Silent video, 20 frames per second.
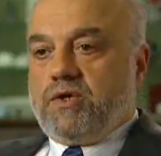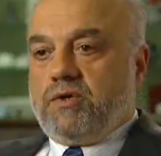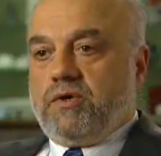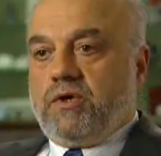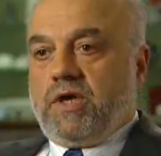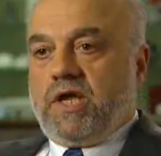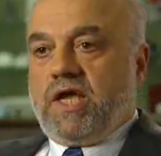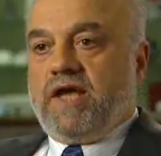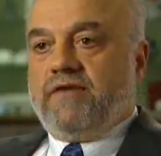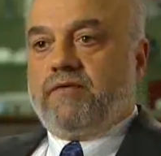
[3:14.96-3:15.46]
you're
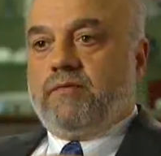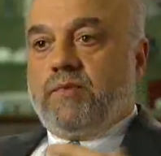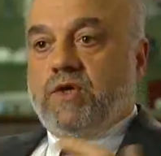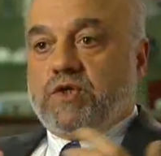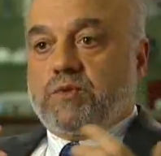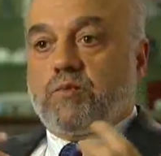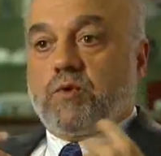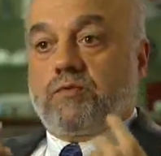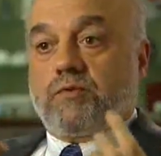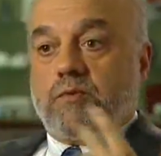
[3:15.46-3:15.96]
going to have a
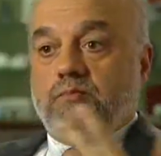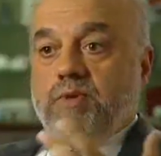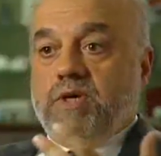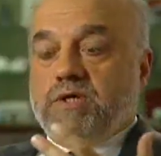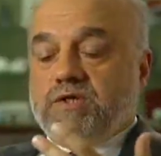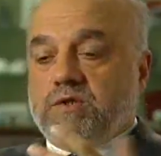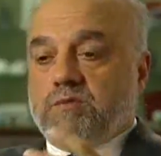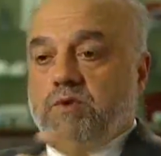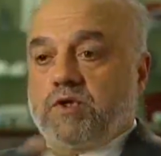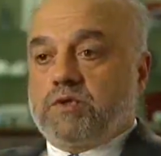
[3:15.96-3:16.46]
much more
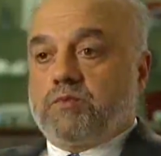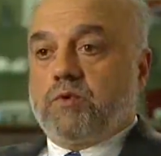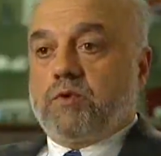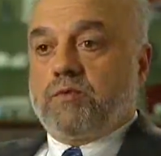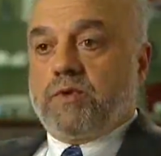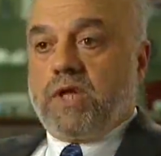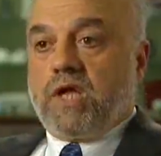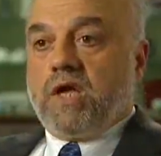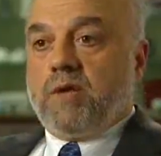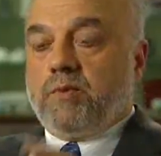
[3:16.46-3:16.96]
robust, much more
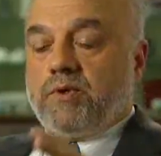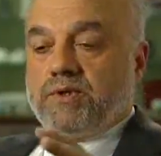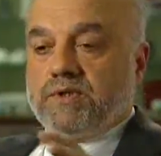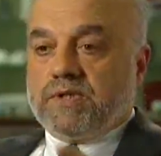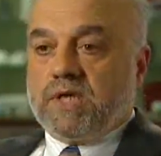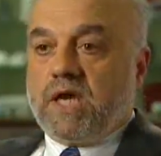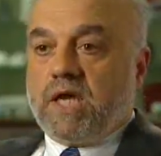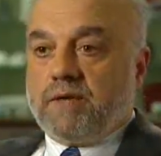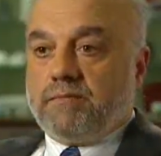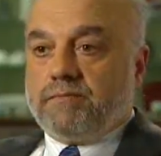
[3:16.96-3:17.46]
reliable
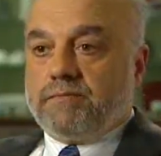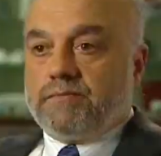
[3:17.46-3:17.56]
design.